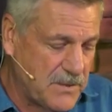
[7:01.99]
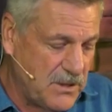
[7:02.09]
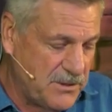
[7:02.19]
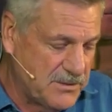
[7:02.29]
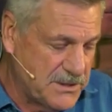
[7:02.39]

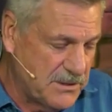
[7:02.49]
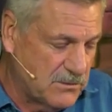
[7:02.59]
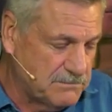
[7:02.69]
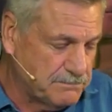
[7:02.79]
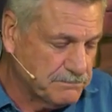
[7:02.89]
you do
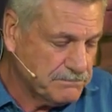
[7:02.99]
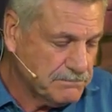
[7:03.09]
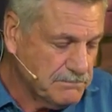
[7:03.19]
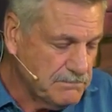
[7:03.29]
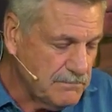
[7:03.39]
too.
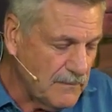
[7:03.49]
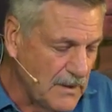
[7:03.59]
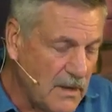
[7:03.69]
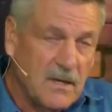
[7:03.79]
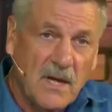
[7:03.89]

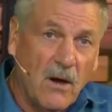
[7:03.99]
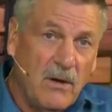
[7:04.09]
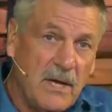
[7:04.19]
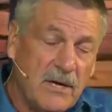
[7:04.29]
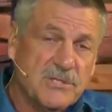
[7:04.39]

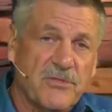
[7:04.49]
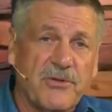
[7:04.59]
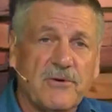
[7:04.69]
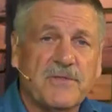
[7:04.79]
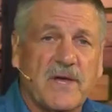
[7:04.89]
Now, here's the
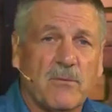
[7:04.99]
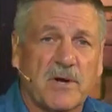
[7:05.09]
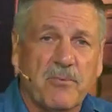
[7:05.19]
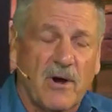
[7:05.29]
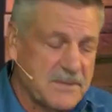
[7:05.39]
third thing
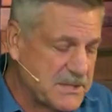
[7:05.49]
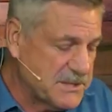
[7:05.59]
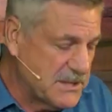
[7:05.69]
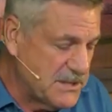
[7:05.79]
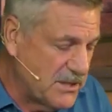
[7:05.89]
what
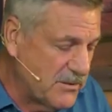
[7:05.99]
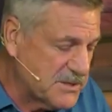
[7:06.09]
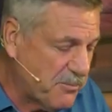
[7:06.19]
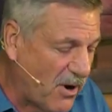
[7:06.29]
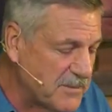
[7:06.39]
promises can do
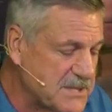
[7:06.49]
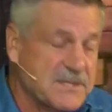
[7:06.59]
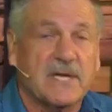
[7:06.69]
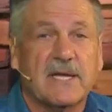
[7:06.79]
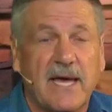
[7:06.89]
is
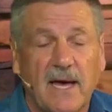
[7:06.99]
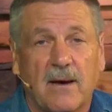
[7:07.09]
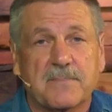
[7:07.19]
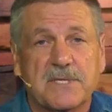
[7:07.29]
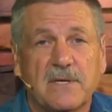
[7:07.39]
promises
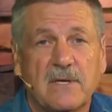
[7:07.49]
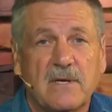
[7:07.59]
unkept.